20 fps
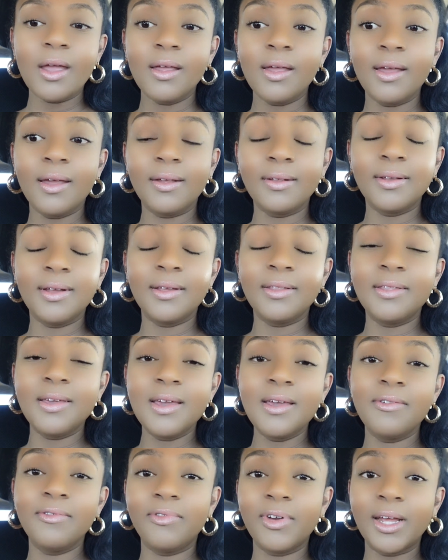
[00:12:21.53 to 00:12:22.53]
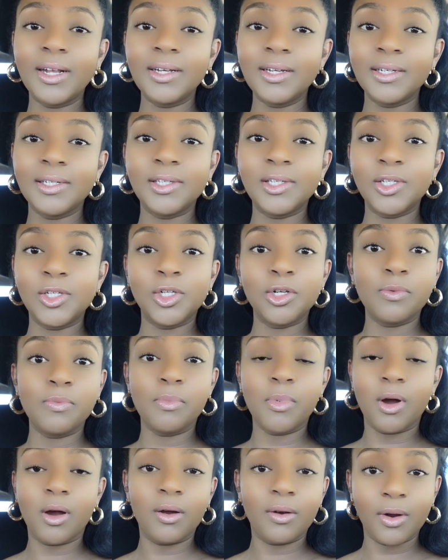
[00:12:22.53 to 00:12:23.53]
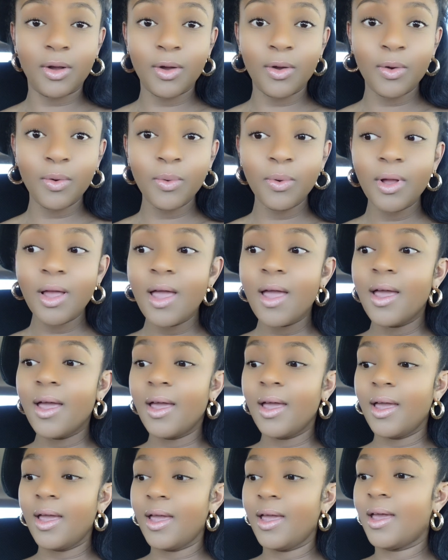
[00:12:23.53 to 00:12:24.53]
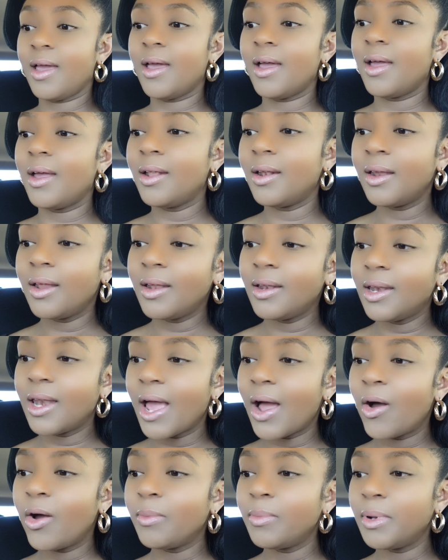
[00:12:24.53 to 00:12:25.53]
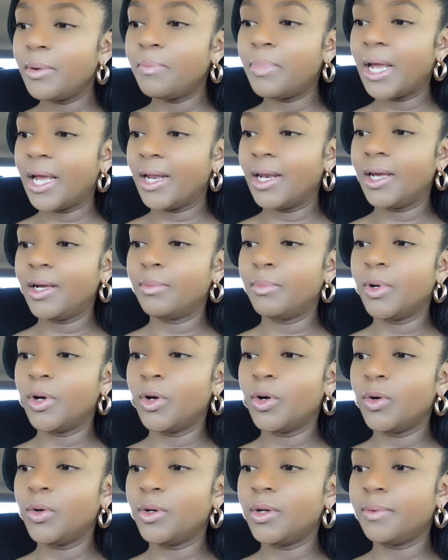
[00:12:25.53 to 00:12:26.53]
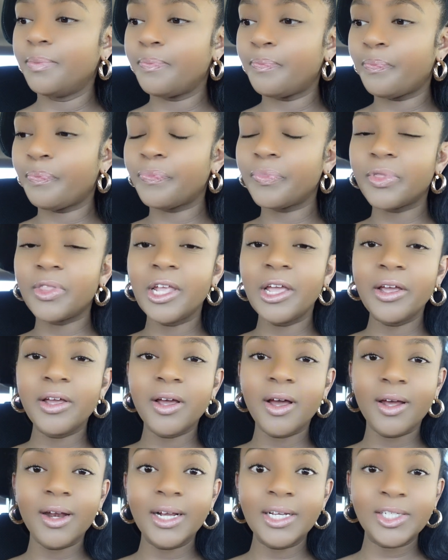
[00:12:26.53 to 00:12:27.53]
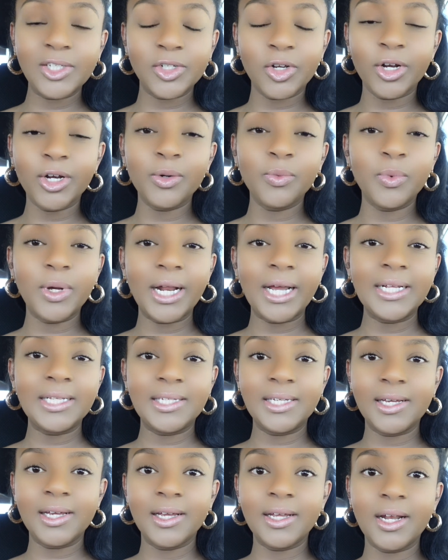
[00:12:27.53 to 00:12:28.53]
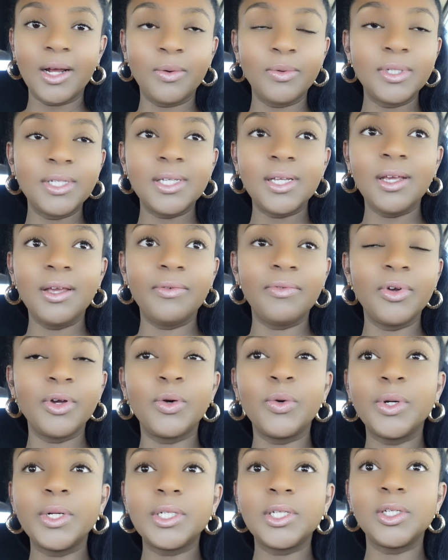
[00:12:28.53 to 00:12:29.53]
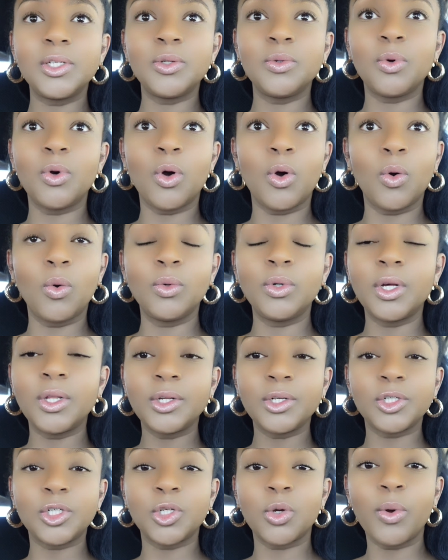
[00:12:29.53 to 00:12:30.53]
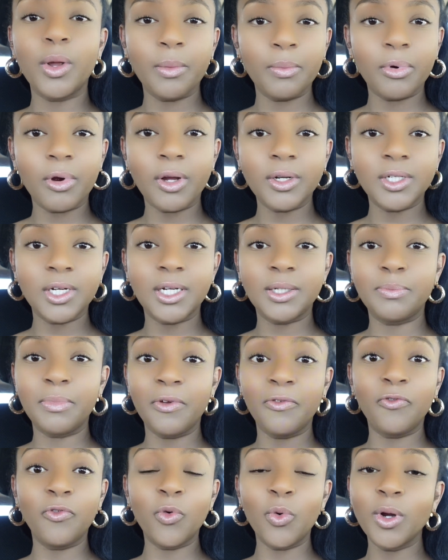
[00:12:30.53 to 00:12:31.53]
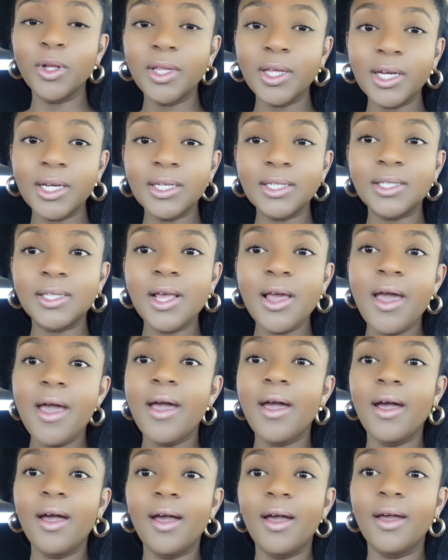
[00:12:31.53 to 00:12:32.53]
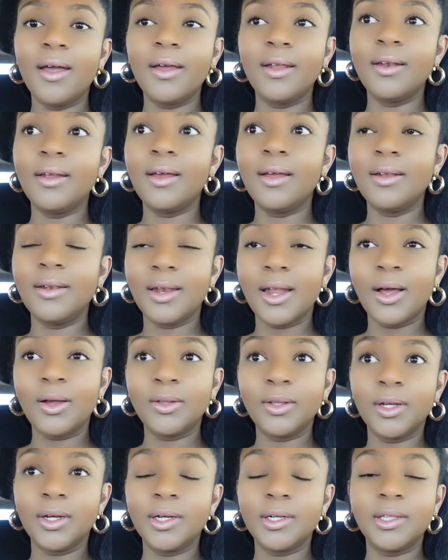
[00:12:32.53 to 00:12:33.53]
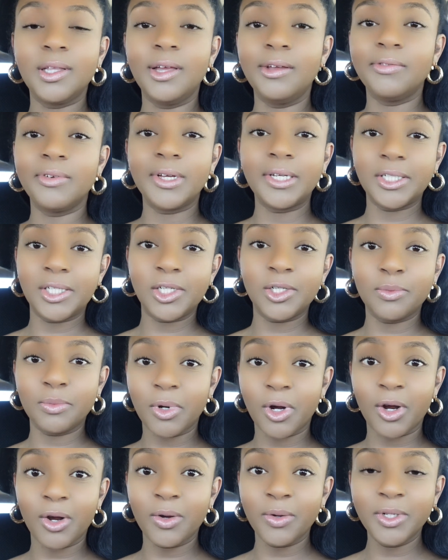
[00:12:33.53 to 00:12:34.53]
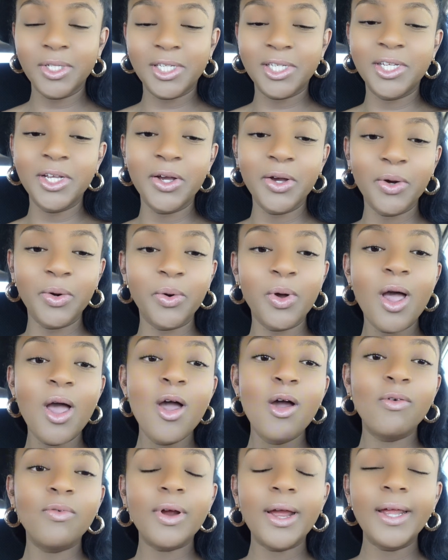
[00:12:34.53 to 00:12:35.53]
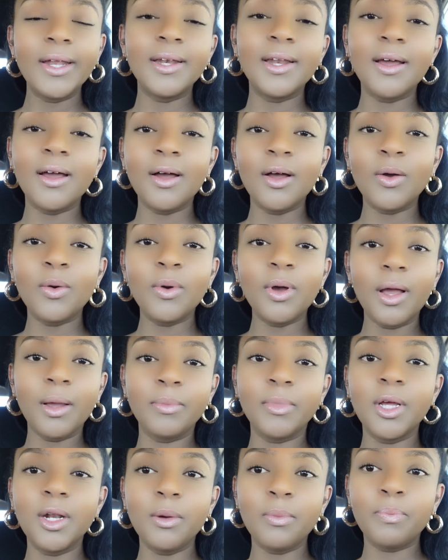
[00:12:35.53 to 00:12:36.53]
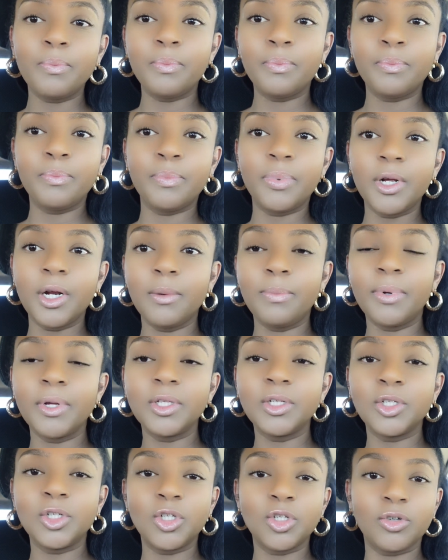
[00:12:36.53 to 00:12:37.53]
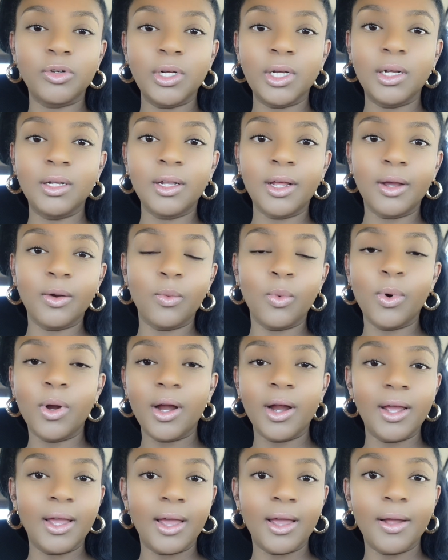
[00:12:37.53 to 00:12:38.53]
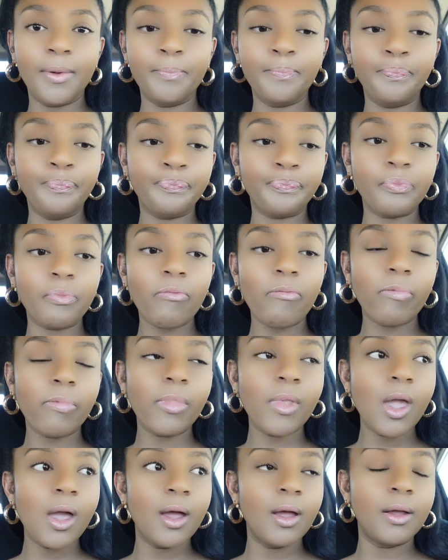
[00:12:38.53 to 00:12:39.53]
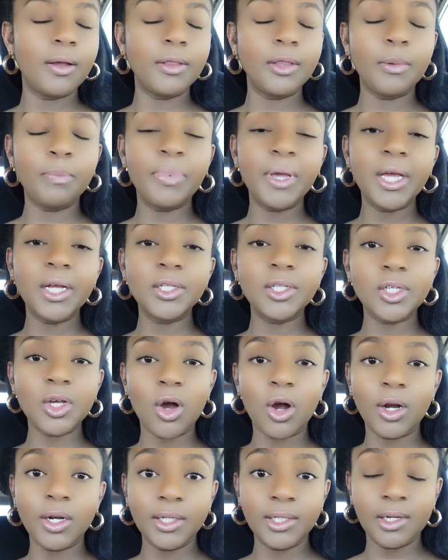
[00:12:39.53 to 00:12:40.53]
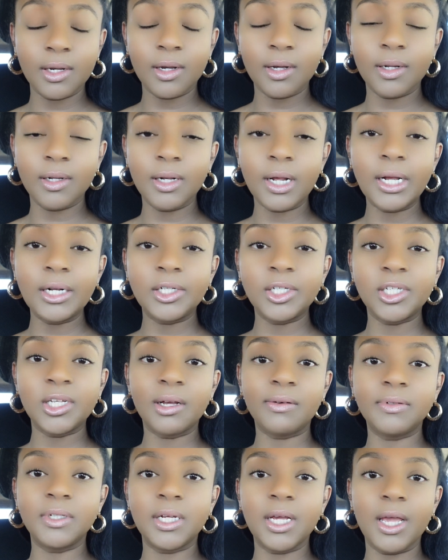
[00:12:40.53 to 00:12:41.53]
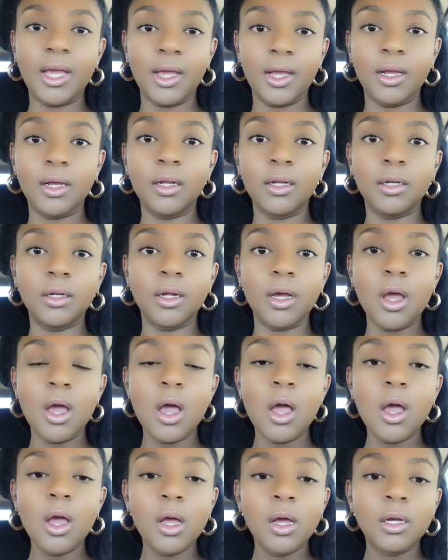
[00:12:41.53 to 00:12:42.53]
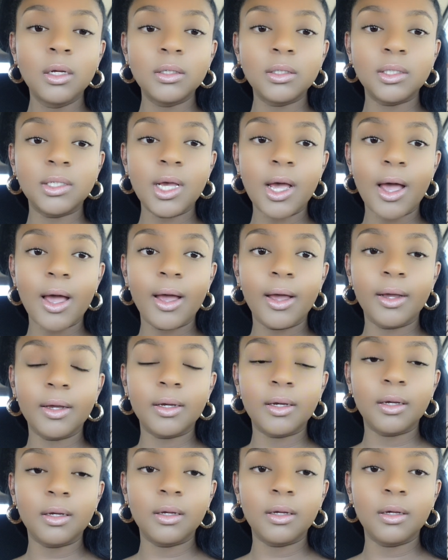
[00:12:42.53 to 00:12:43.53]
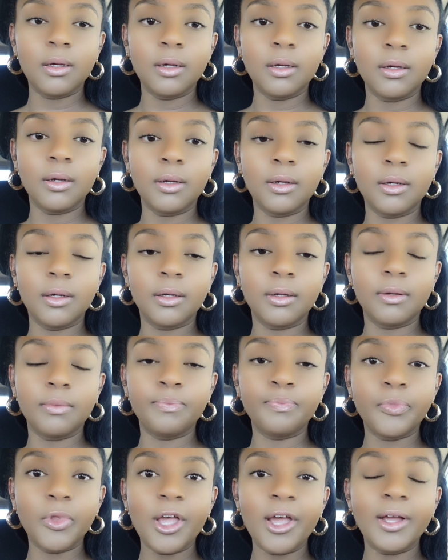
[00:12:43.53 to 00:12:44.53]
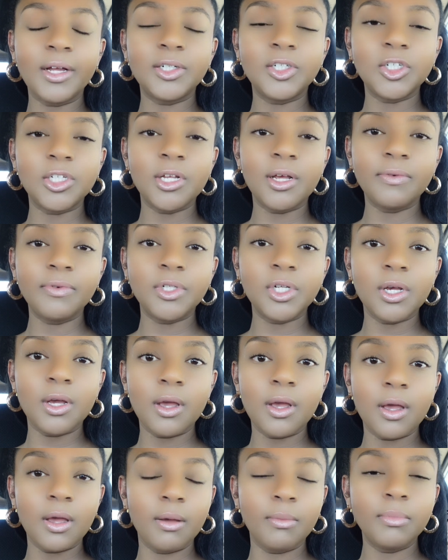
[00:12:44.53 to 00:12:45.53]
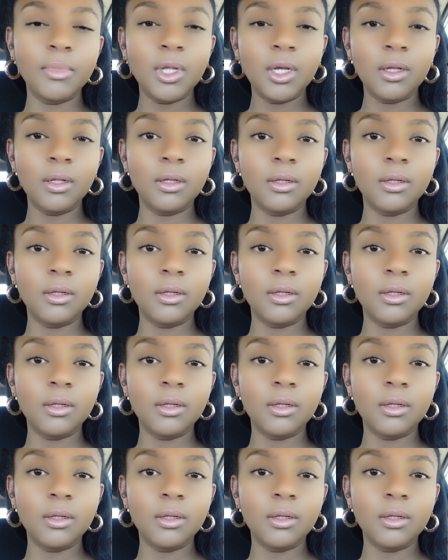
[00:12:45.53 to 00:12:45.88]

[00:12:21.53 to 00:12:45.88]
and the event is tomorrow, and now I'm in panic mode. Thank God I started when I did. I was even going to do a whole nother sewing project before this, and now look, the event is tomorrow. So right now I'm gonna put up on the screen like where I am. The pants are done. I just have to hand tack, I just have to hem